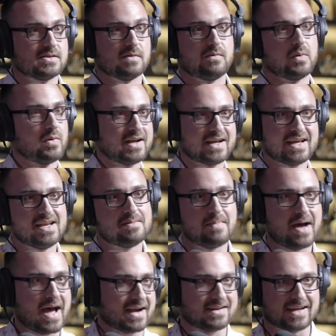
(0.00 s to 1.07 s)
So if we want to get
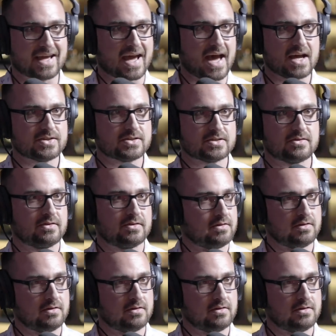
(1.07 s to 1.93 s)
it back to cash,